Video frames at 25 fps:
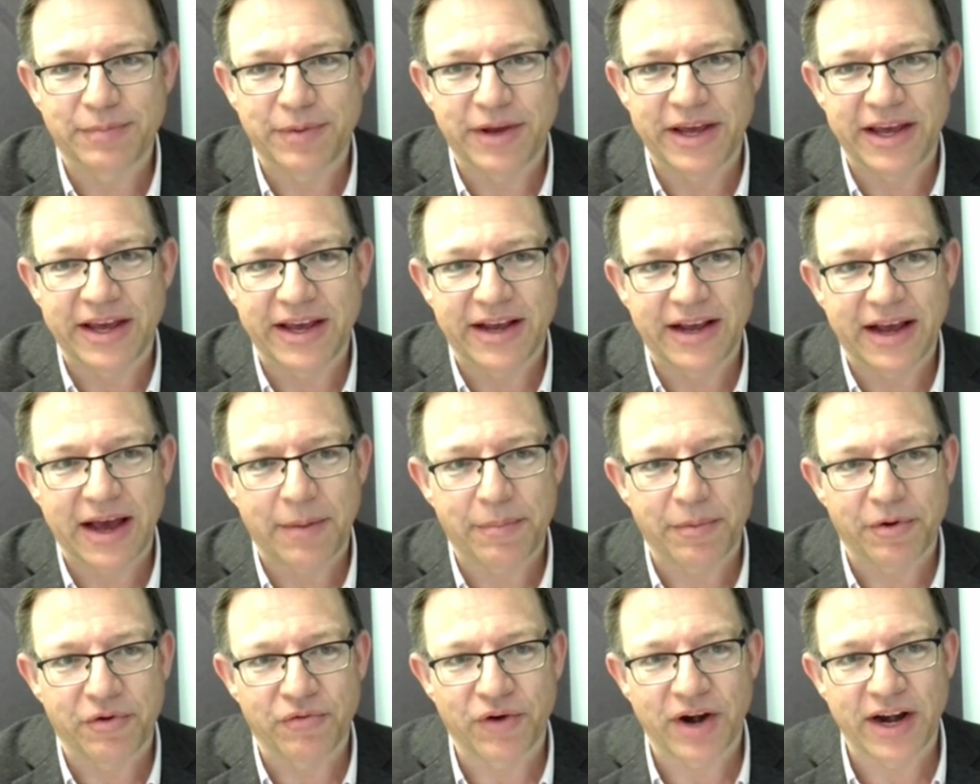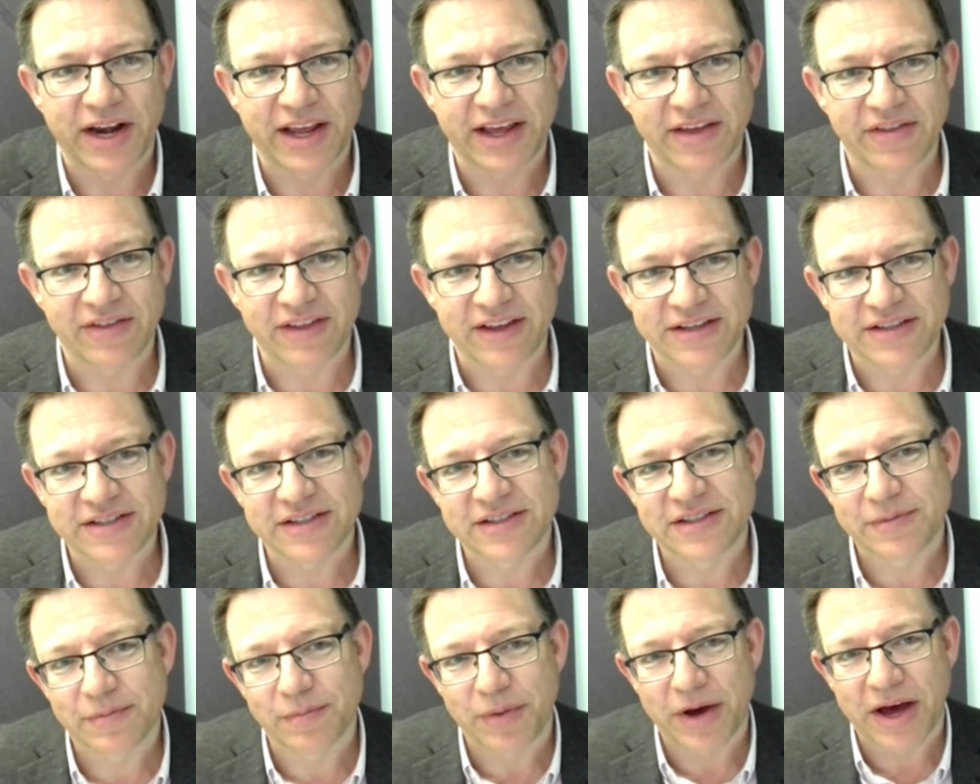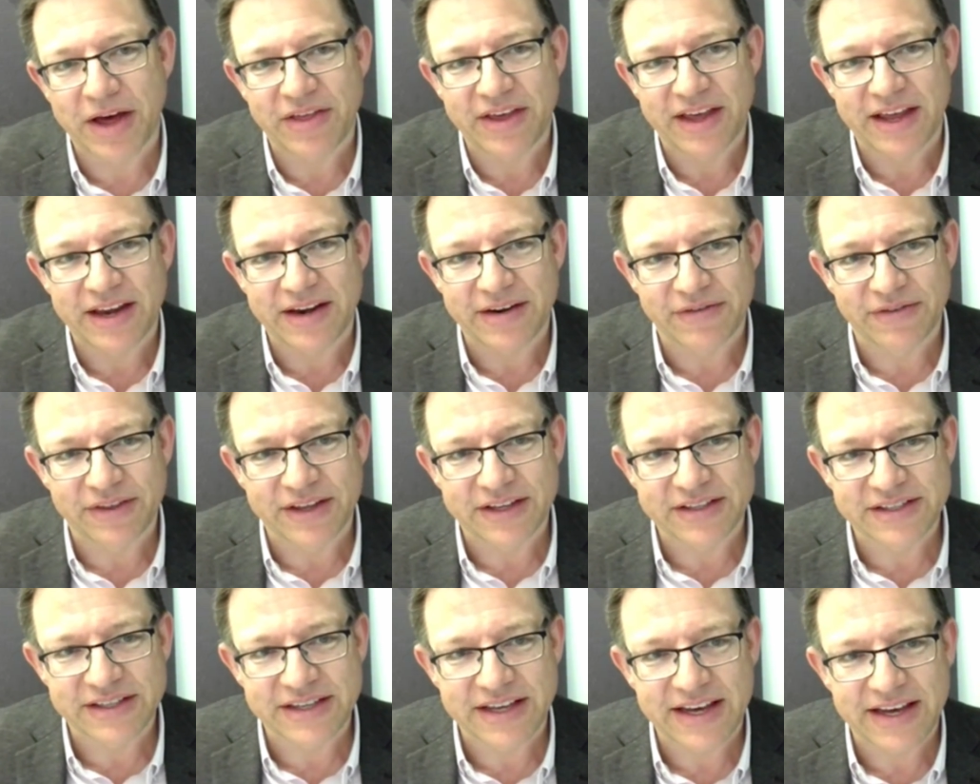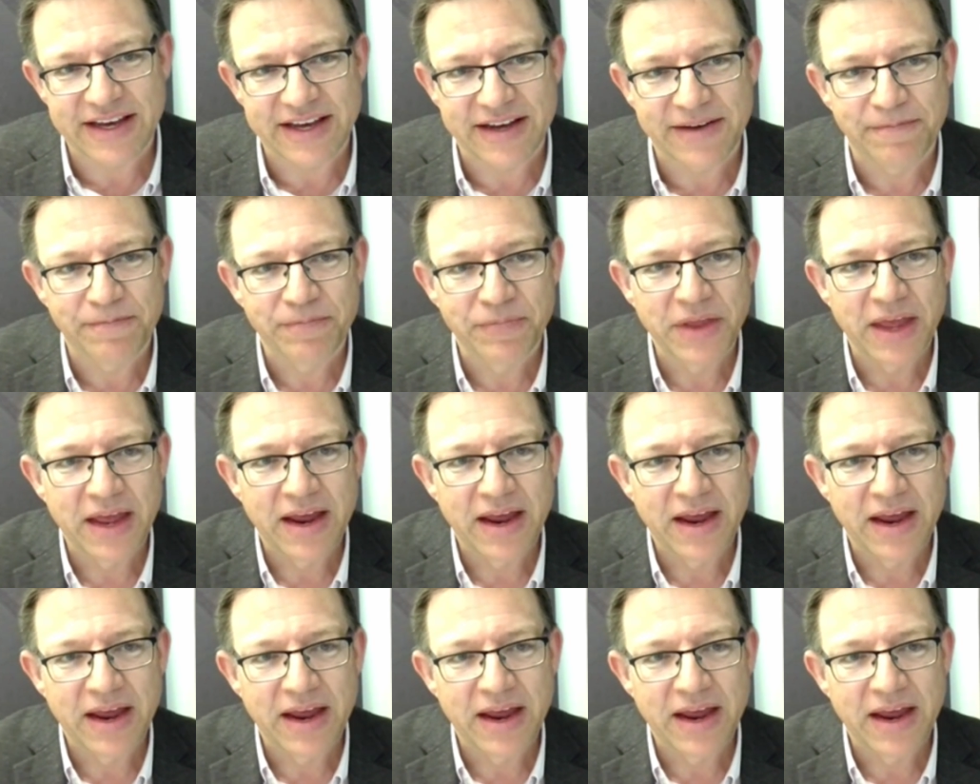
being up and running in this by the end of this year.